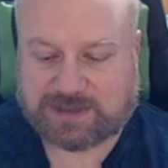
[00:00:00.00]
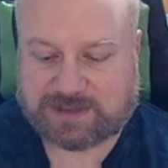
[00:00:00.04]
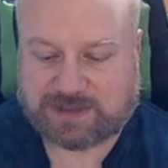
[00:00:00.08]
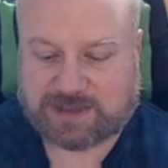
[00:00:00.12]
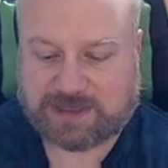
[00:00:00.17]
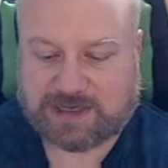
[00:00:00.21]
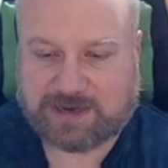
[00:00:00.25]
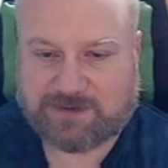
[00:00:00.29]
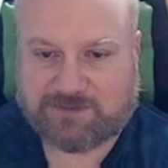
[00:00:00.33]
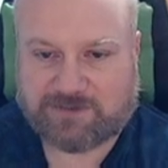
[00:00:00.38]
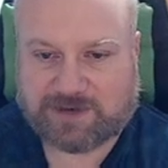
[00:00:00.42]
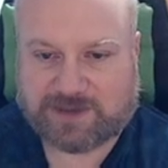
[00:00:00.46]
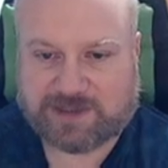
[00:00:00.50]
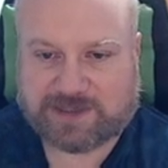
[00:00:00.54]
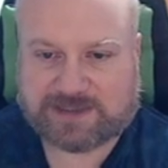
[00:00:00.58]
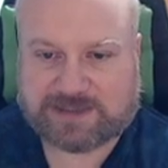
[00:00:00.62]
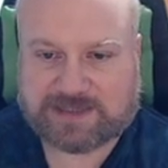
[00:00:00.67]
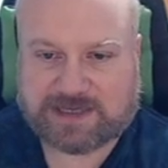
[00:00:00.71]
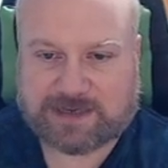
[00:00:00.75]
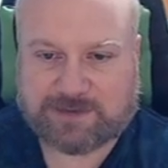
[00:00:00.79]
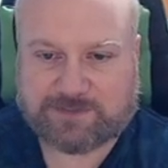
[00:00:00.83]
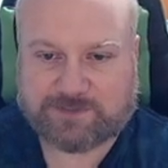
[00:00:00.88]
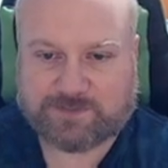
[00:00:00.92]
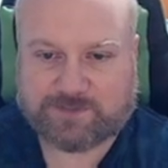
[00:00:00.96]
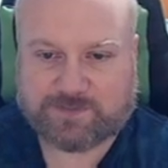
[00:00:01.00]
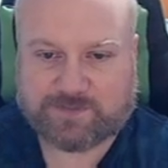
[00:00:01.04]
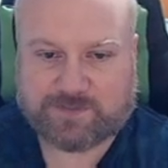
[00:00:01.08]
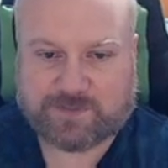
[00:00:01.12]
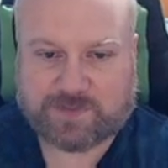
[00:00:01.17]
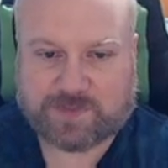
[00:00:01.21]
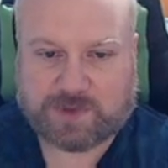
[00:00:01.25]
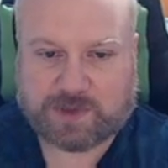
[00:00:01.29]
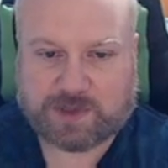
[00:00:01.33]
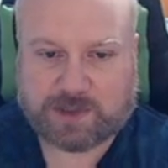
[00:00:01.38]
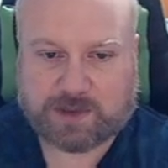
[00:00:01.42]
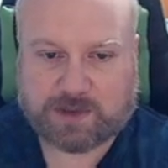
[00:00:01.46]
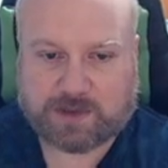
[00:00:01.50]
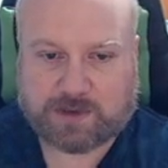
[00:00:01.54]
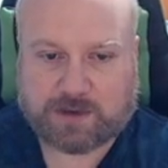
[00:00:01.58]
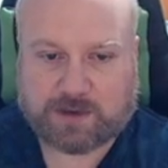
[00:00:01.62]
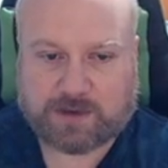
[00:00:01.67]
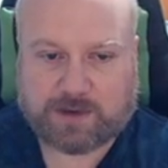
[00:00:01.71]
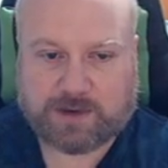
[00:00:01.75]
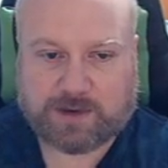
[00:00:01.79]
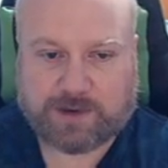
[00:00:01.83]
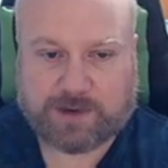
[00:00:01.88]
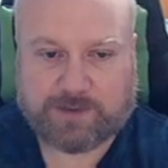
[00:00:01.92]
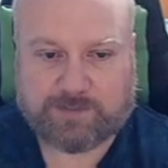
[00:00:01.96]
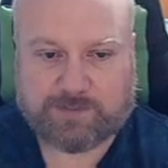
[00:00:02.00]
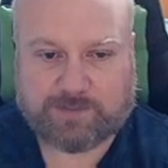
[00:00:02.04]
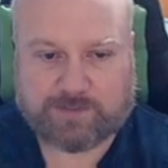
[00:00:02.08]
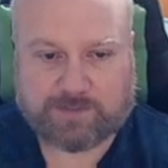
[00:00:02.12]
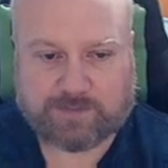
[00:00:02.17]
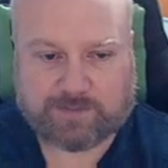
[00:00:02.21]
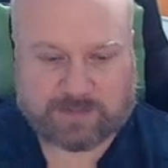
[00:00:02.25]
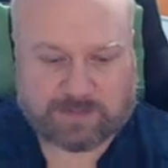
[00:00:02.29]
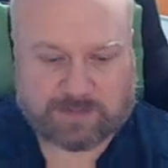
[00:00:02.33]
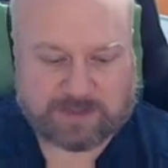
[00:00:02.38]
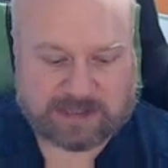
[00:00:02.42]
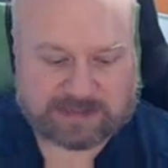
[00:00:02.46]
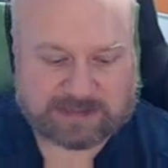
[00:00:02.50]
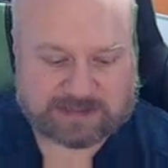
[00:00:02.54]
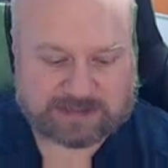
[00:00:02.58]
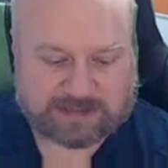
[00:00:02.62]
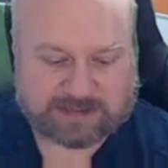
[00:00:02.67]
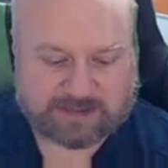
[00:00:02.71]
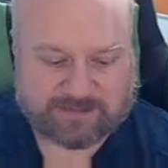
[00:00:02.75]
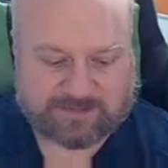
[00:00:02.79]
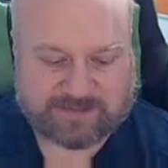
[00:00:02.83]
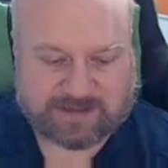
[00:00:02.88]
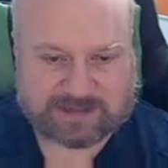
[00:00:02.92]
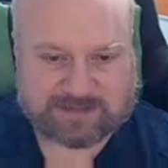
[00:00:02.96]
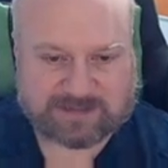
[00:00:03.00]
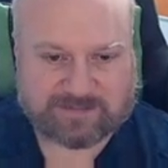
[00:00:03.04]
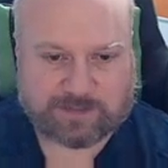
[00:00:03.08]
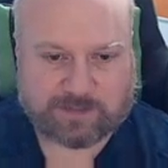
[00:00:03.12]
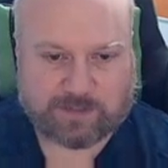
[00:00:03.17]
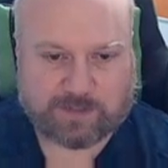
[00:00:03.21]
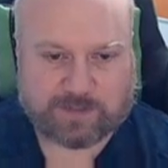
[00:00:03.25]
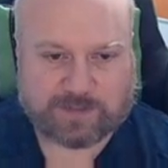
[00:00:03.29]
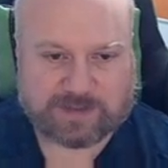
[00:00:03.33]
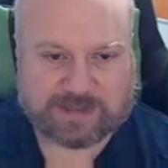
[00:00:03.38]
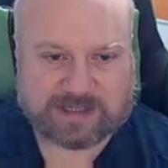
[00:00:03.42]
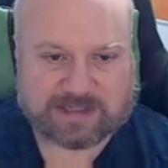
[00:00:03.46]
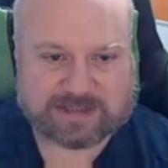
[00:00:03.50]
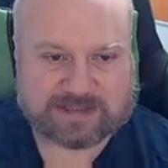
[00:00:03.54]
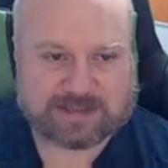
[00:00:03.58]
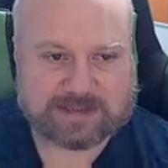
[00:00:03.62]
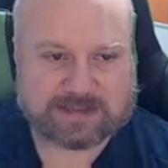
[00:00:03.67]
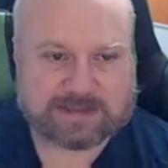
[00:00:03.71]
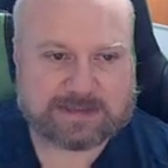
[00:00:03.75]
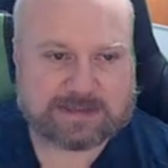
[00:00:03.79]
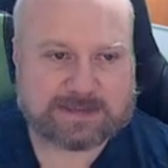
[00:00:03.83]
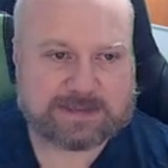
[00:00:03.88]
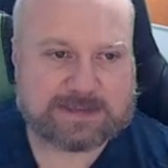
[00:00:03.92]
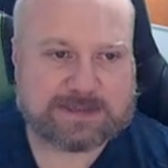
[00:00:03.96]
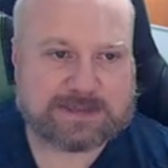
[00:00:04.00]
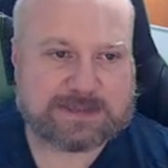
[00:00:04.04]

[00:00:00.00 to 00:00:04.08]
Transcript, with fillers: I can get rid of this now. That's effectively what we're testing.